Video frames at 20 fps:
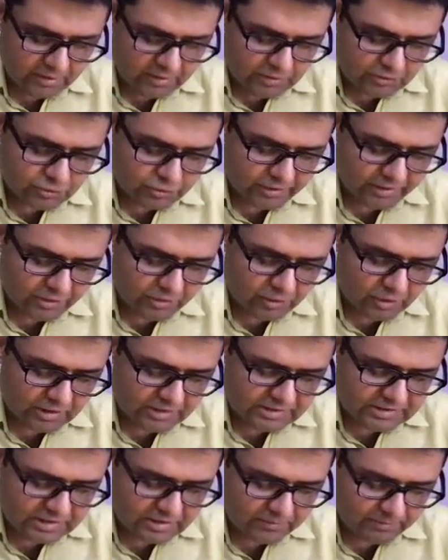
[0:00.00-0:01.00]
So
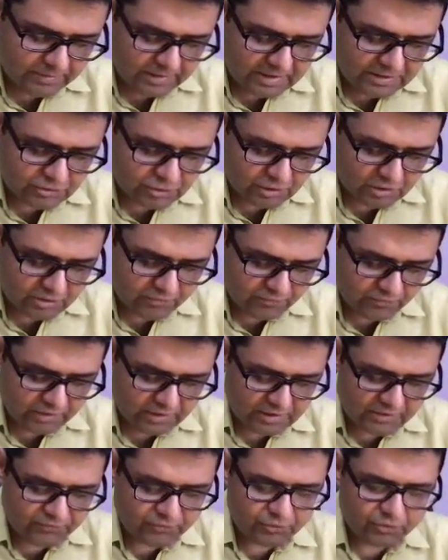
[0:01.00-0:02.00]
ecology and plant geography
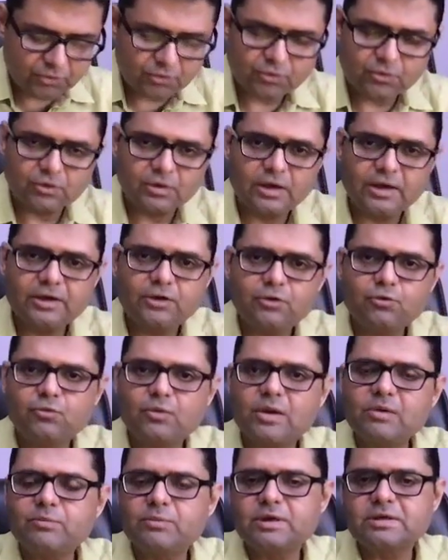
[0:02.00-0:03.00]
gives you only
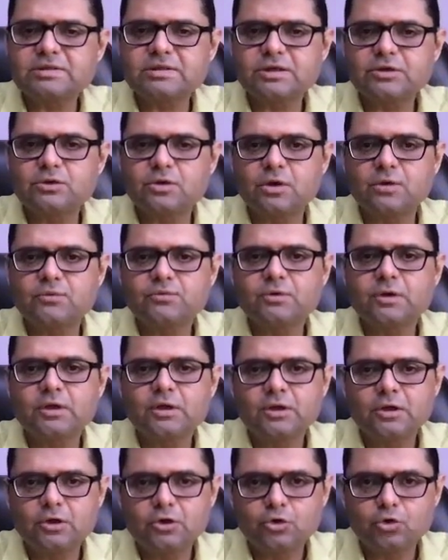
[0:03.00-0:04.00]
12% of
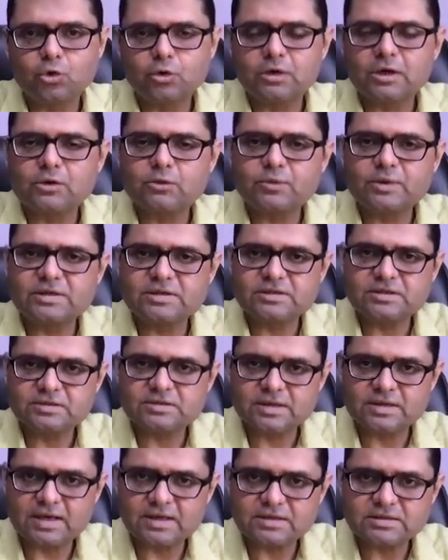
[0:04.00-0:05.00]
total
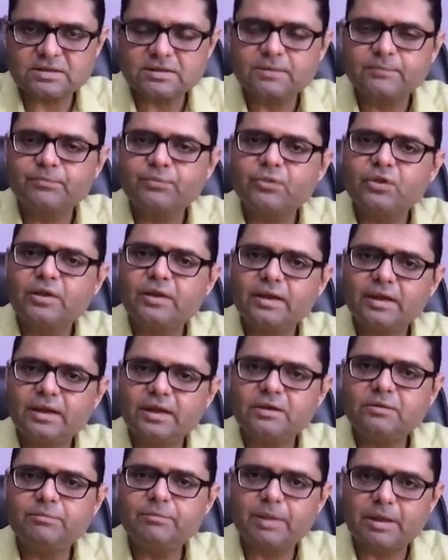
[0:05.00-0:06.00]
questions asked
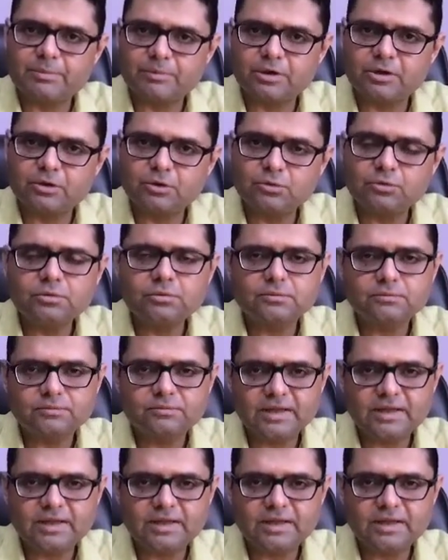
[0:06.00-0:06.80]
in paper 2.